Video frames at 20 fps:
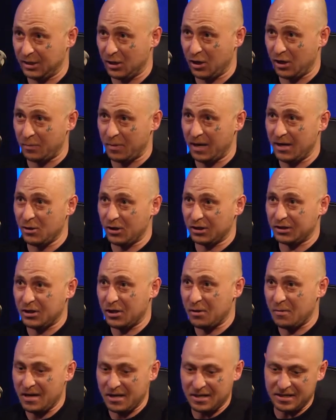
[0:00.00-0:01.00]
Do you know what I
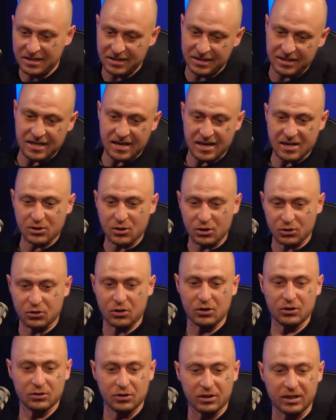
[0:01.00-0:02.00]
mean? Because he's got
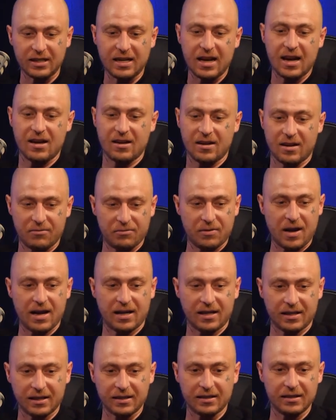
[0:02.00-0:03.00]
songs like, you know, I
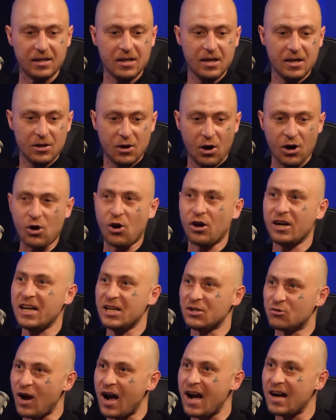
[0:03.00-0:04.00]
fucking, on
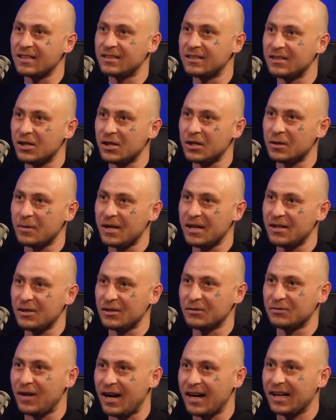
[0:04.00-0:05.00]
these drugs, you know what I
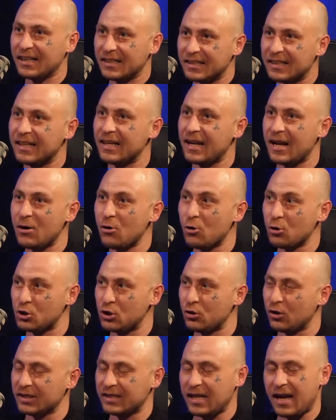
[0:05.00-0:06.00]
mean? Like, fucking, and all
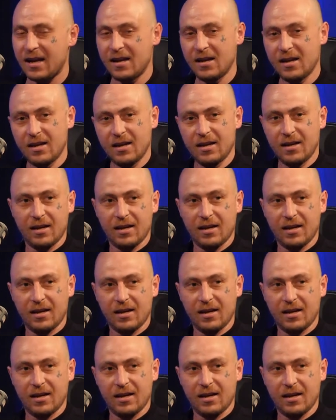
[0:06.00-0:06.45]
shit like that.